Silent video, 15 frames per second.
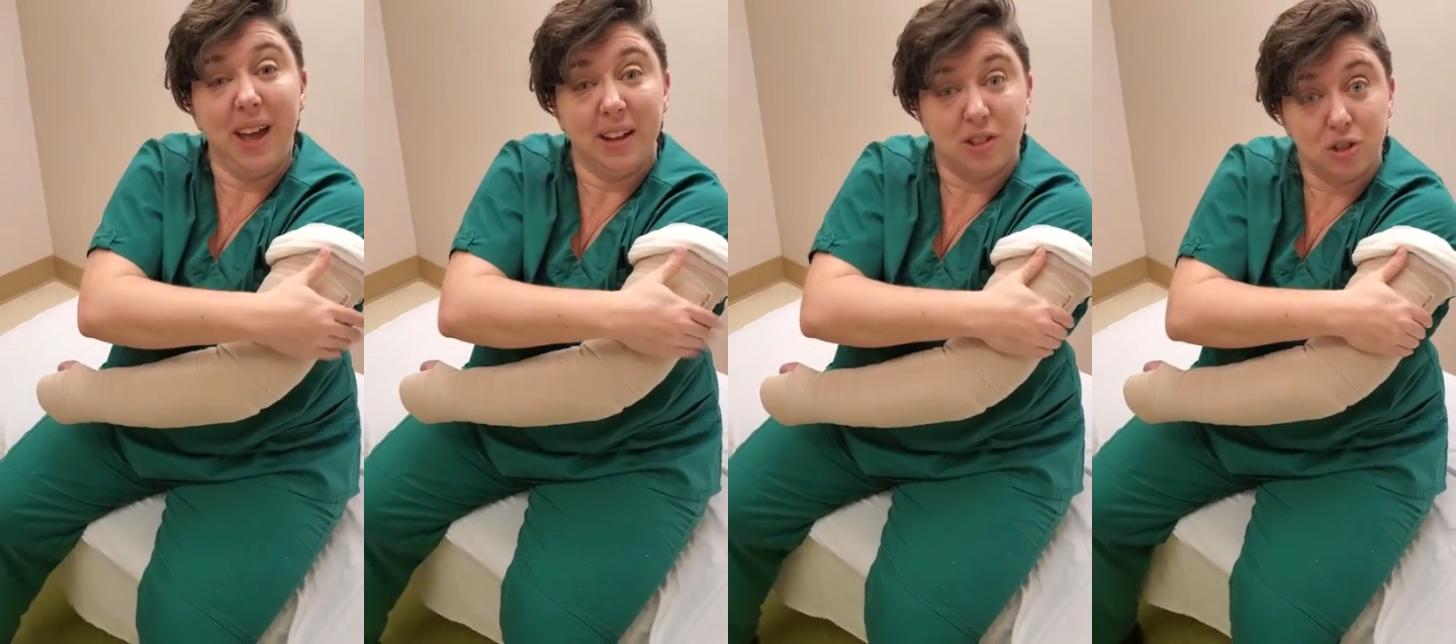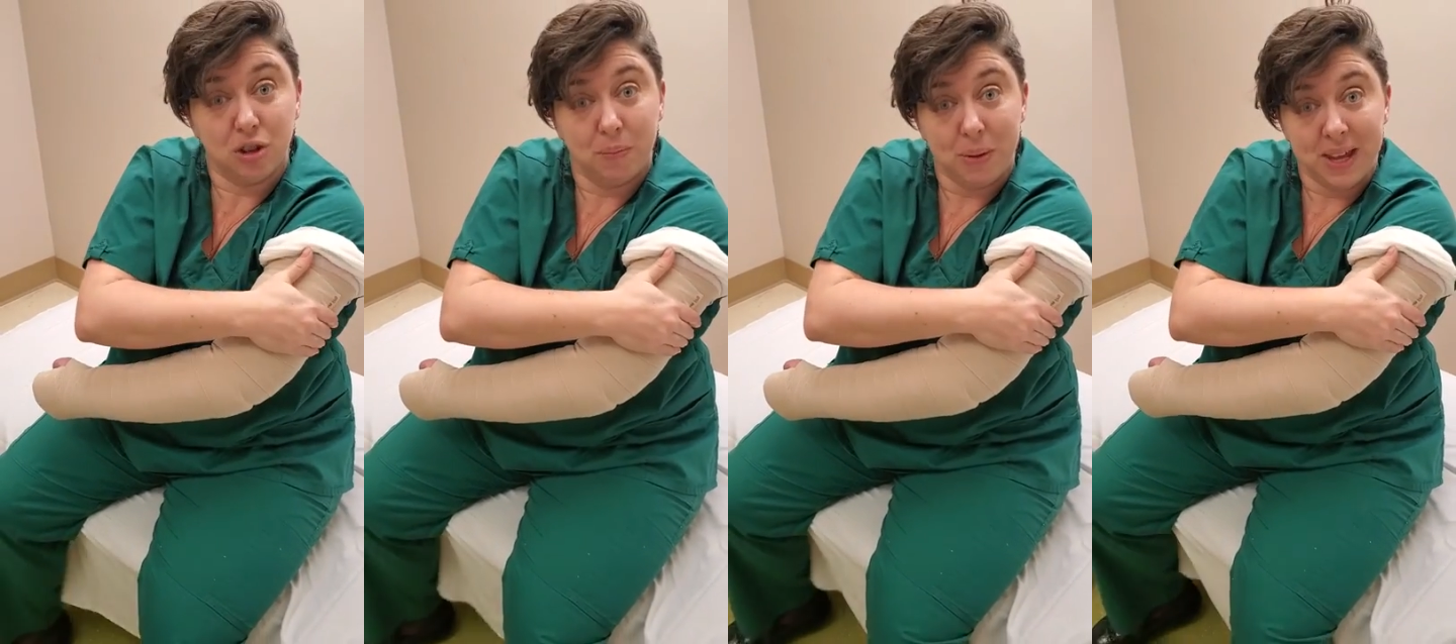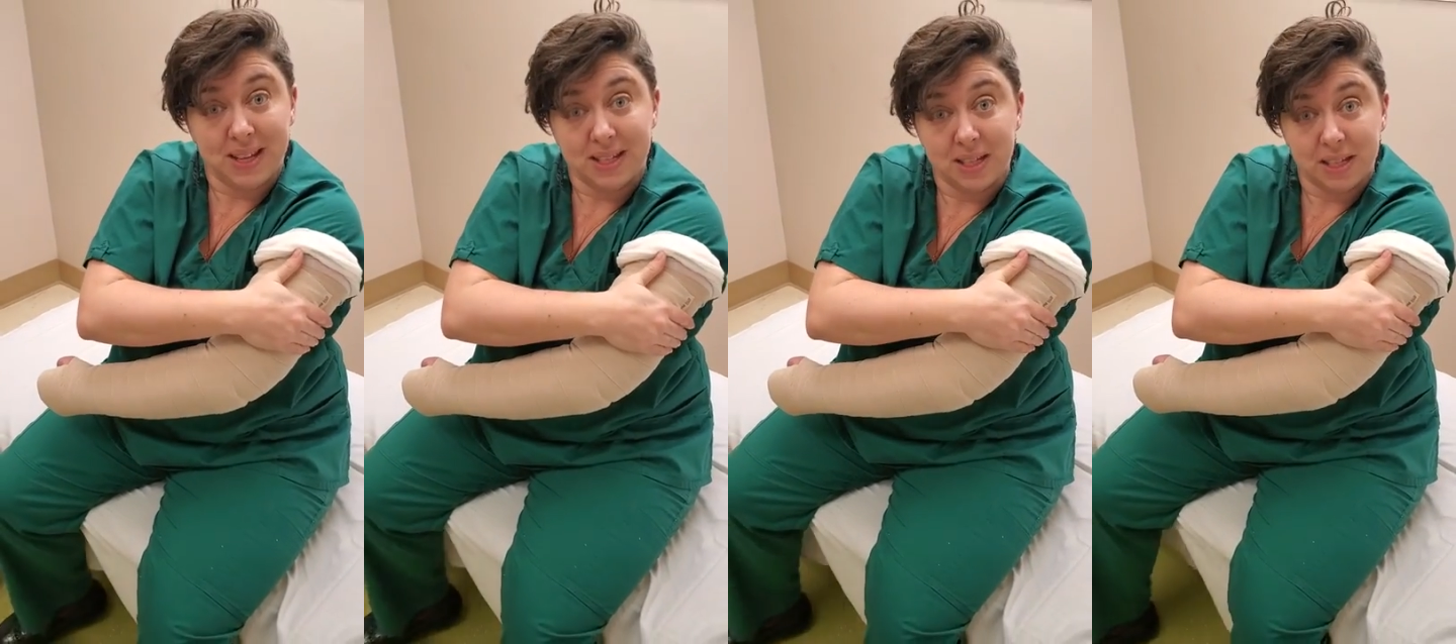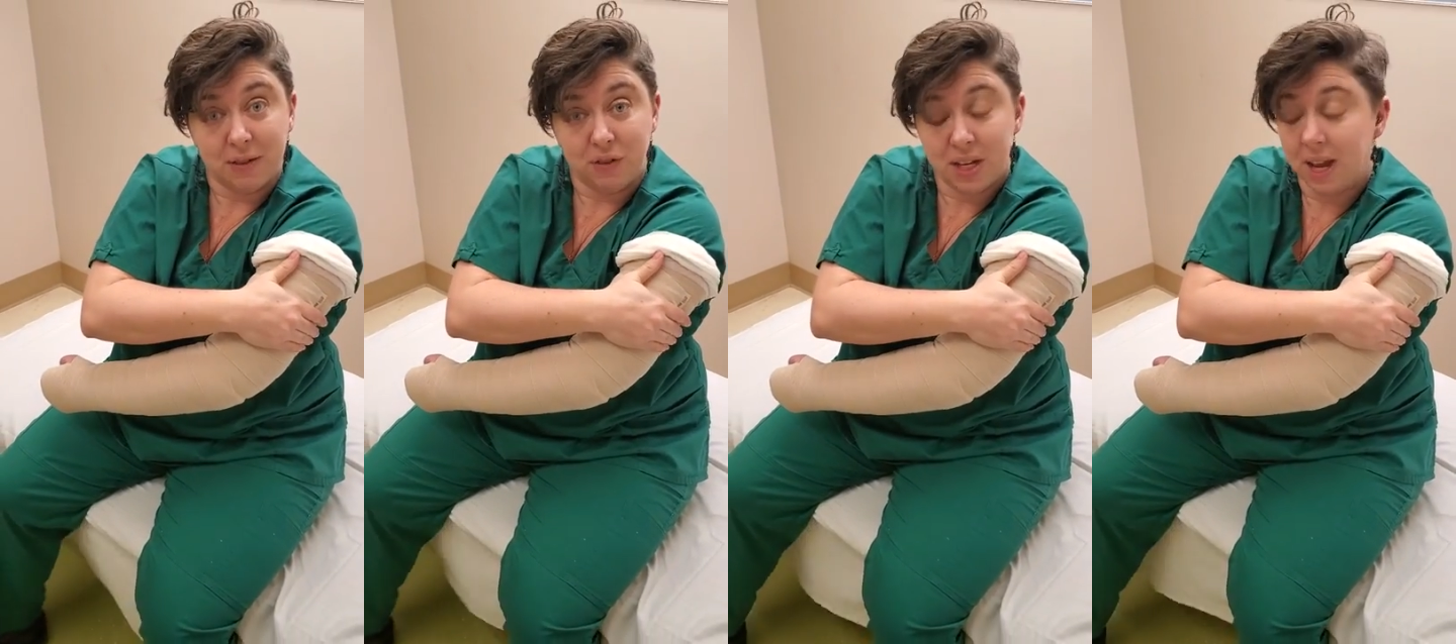extra
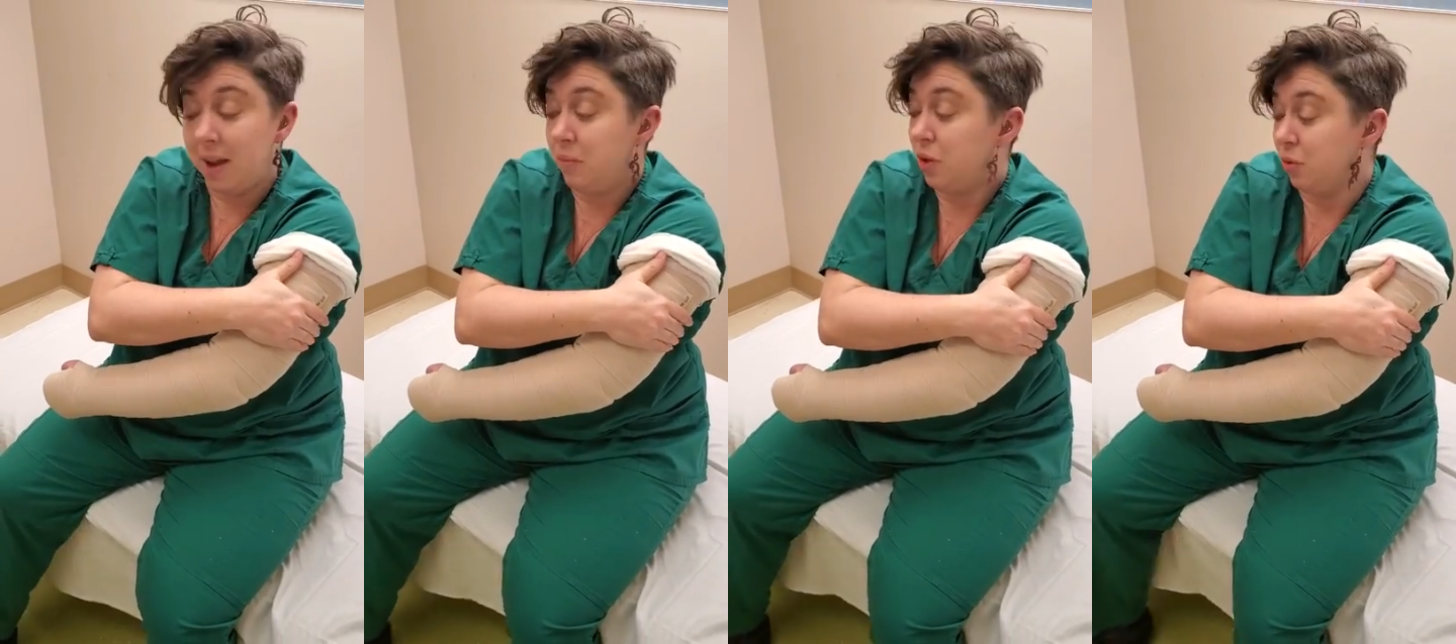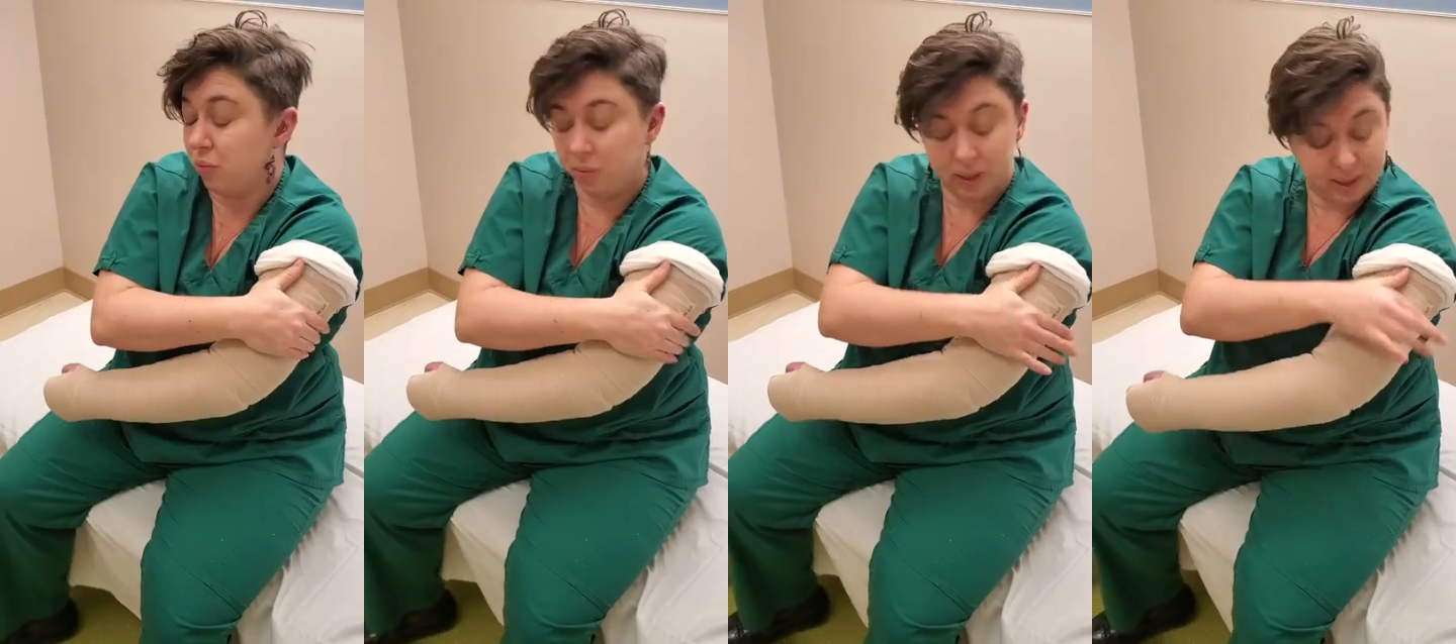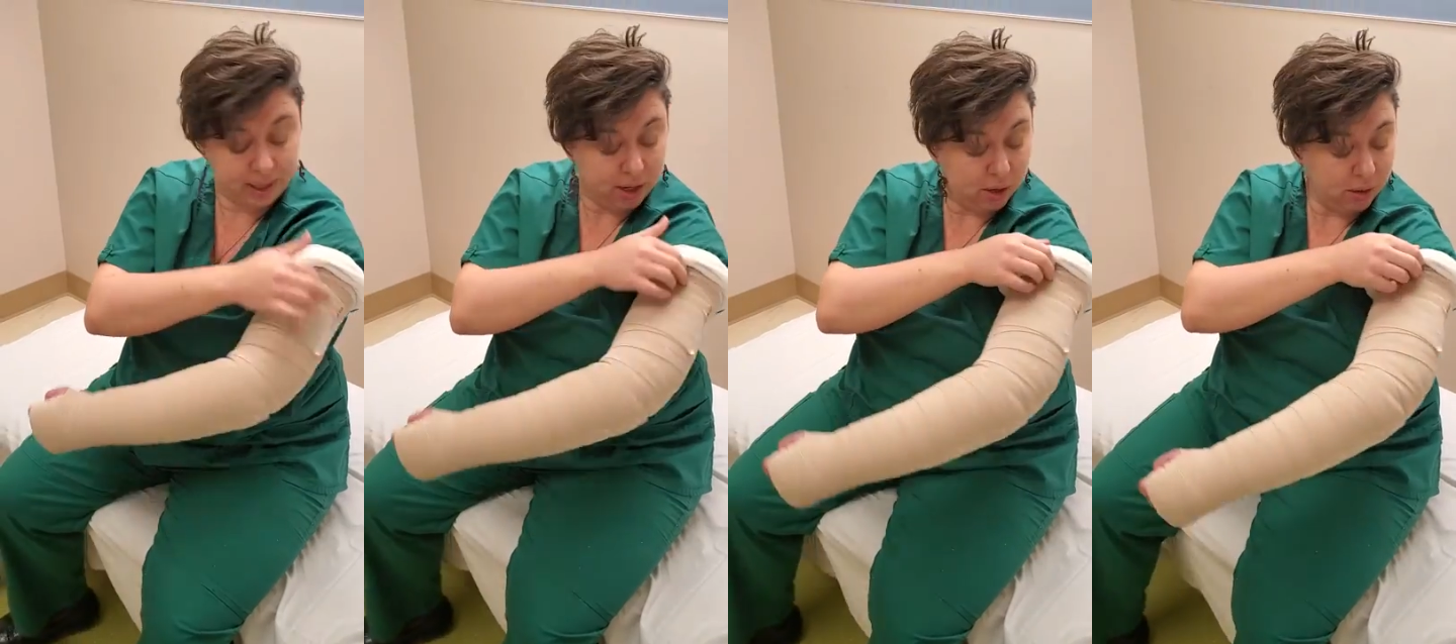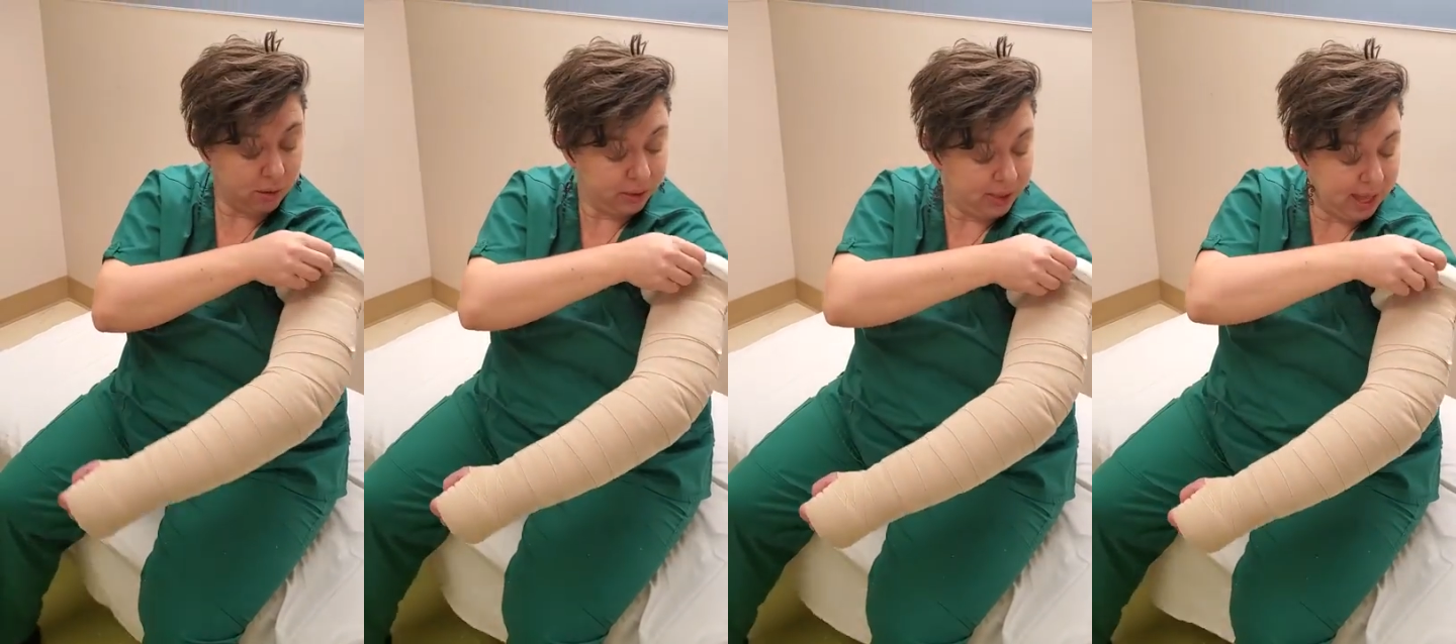pieces of tape to really
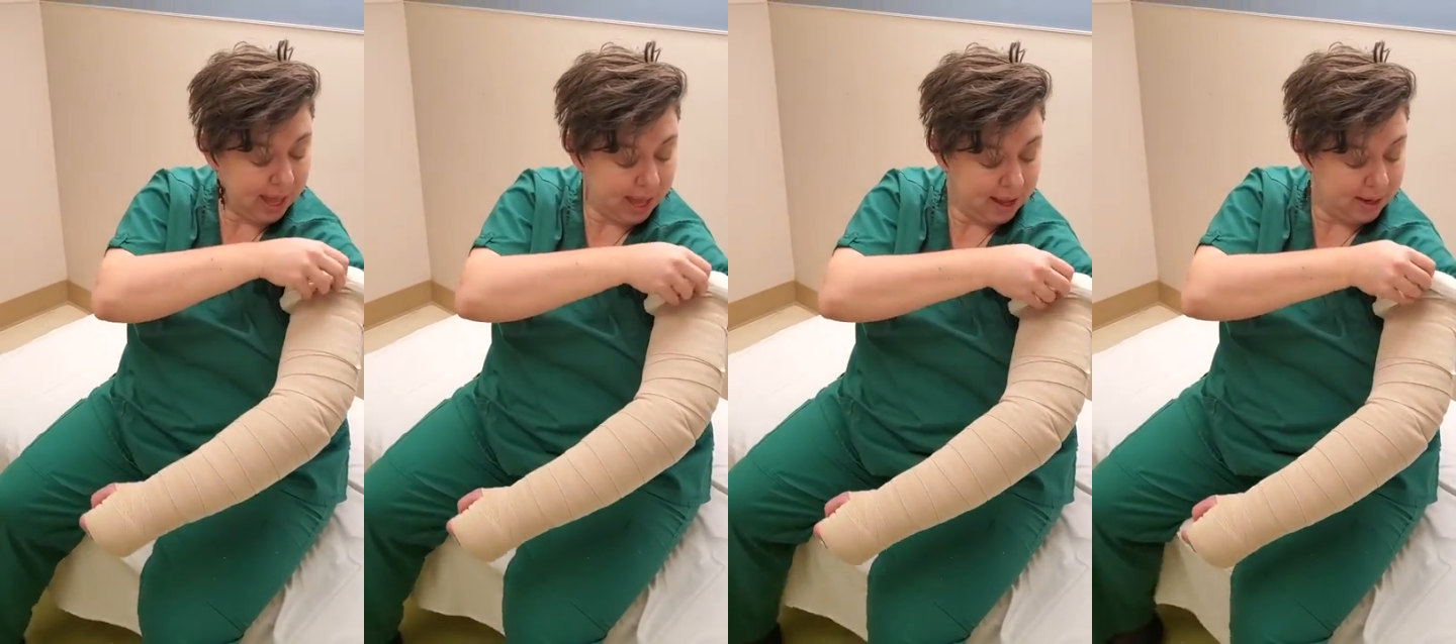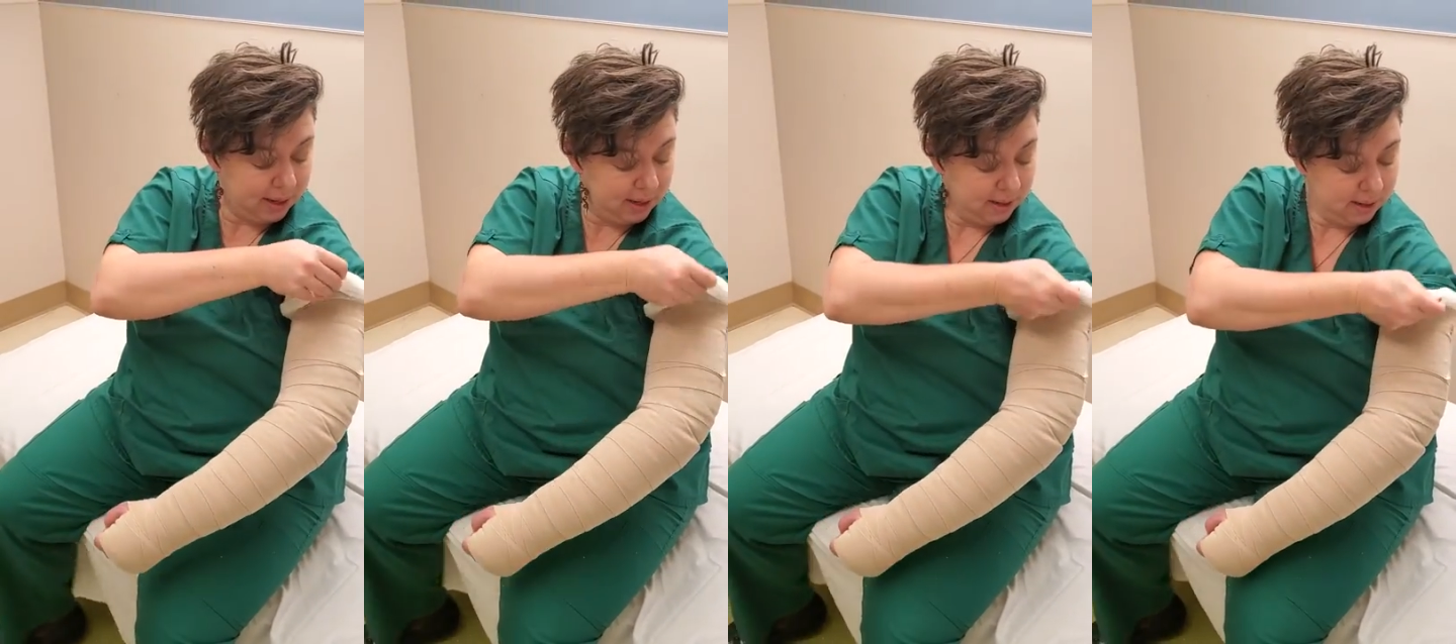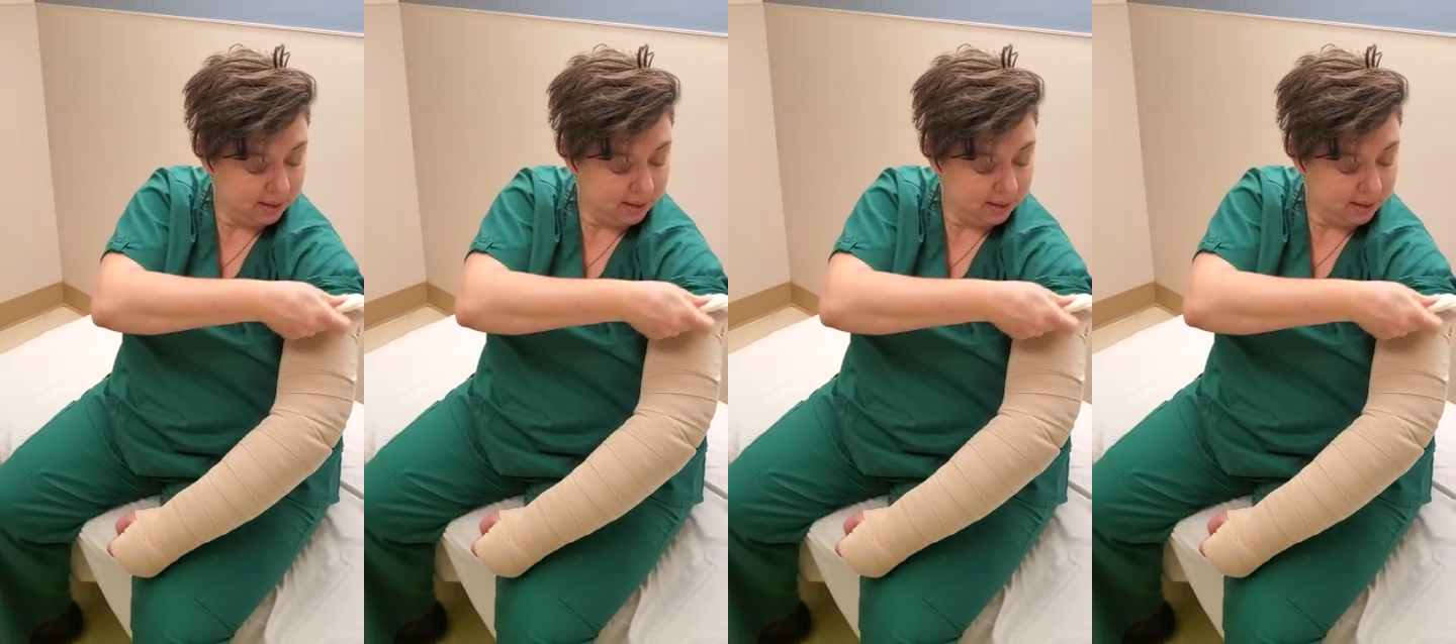hold that.